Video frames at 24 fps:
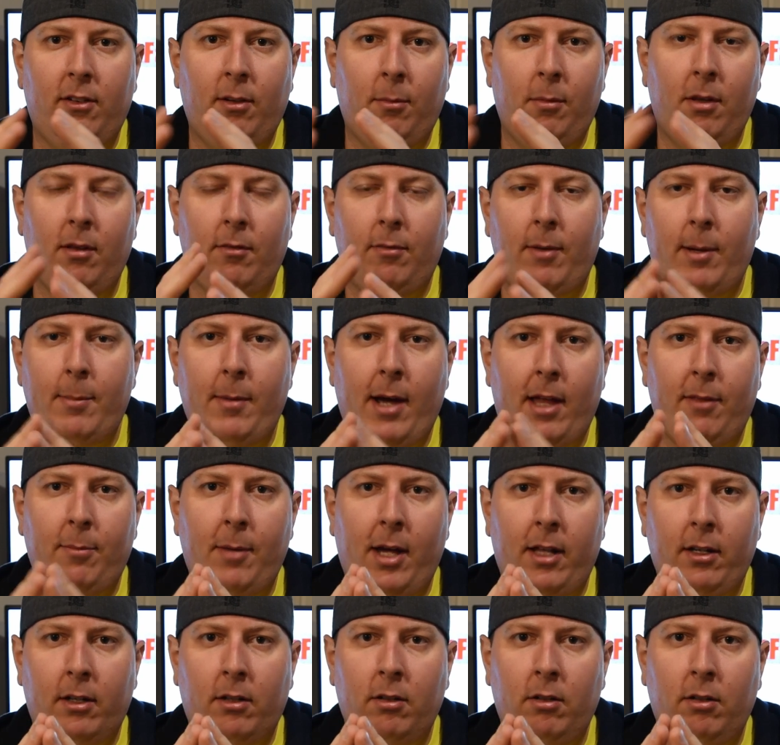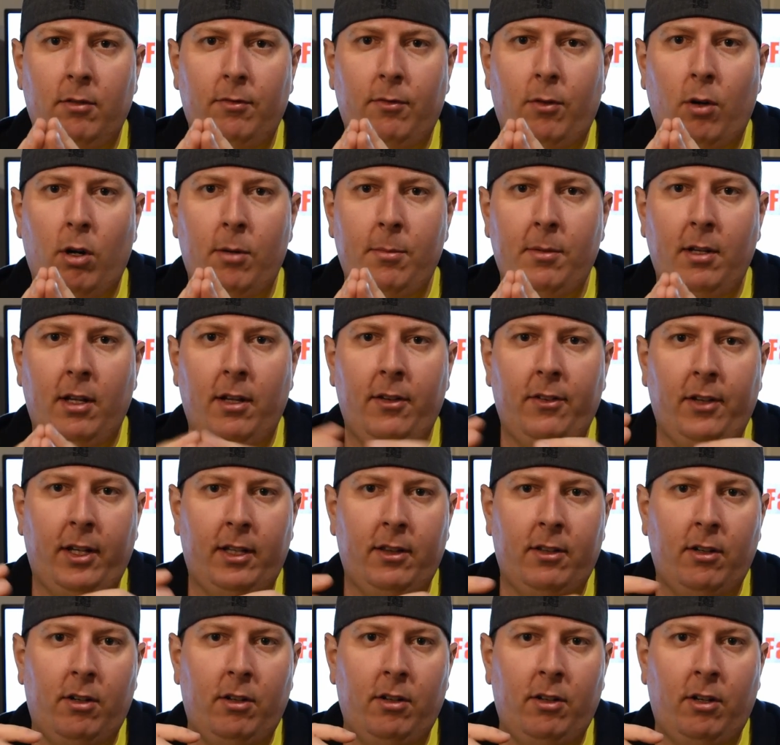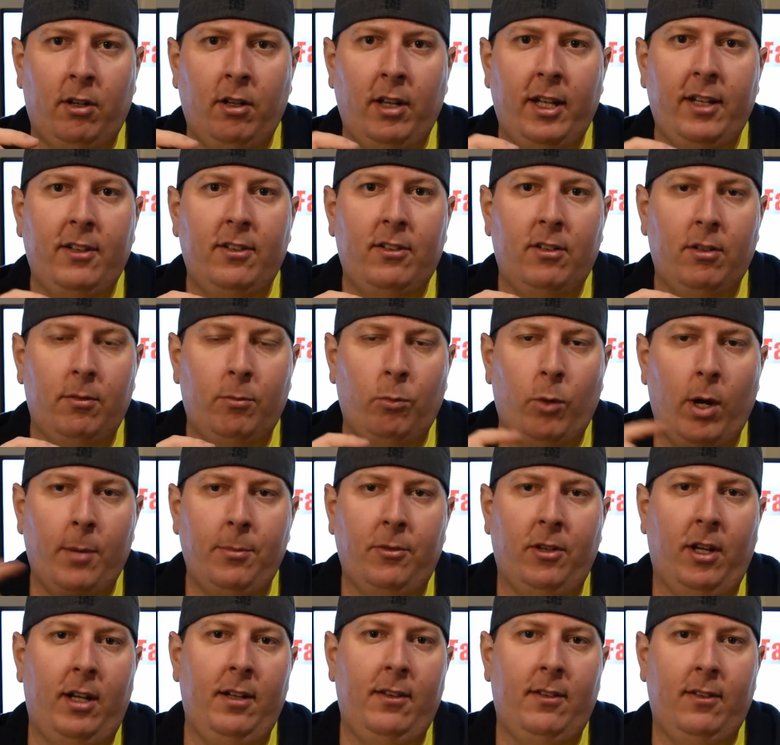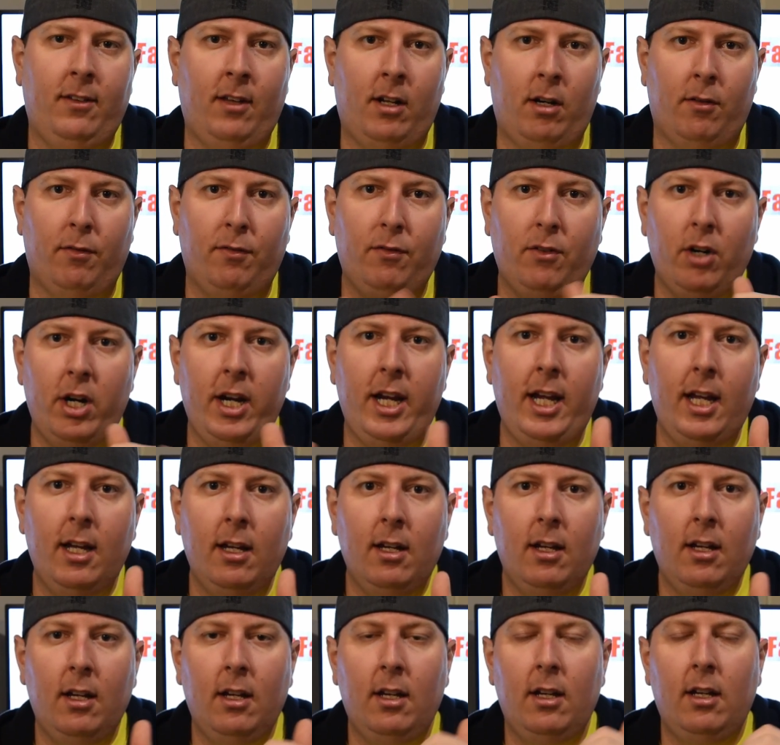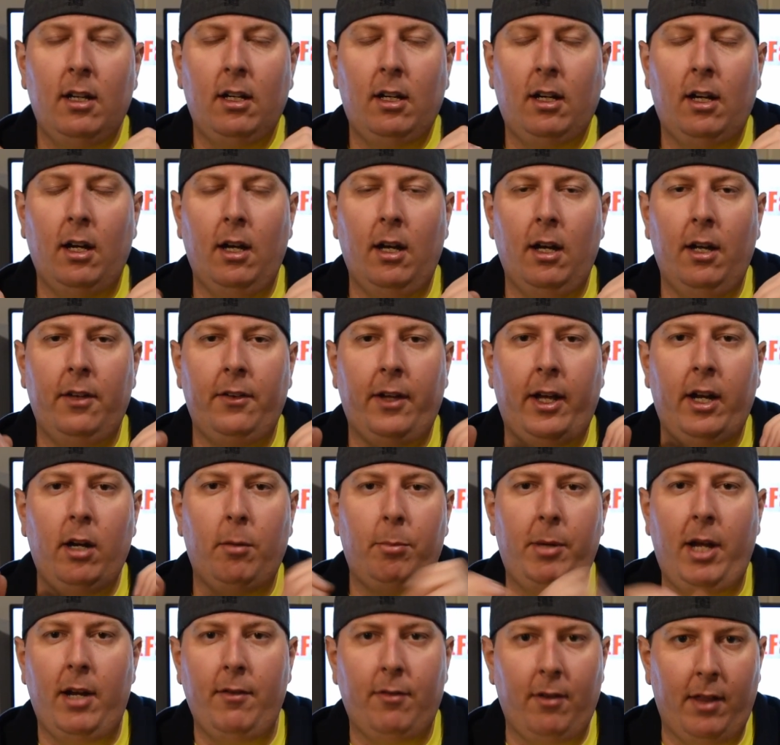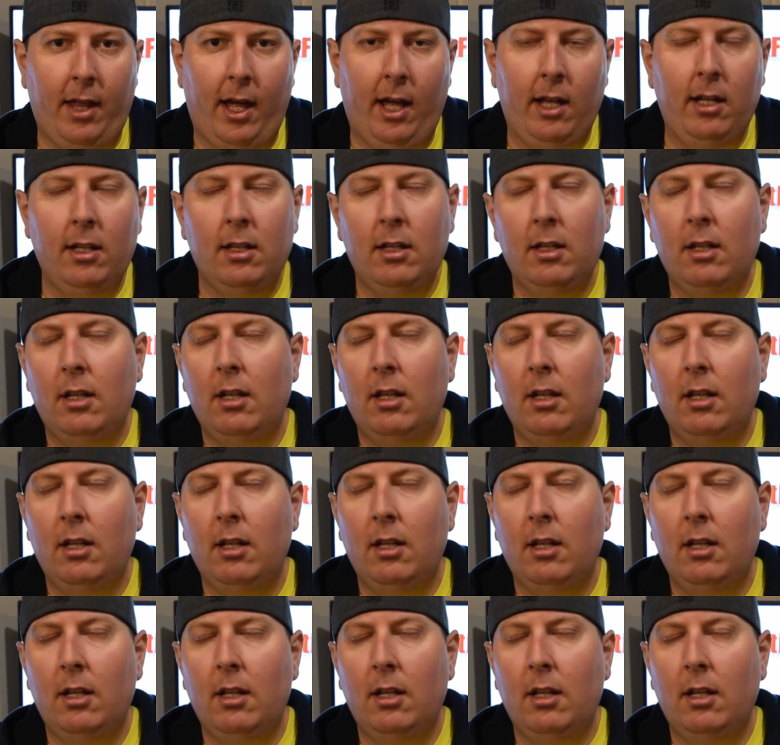some of the mathematical formulas. Like, they're links to websites that are free, because I don't pay for that.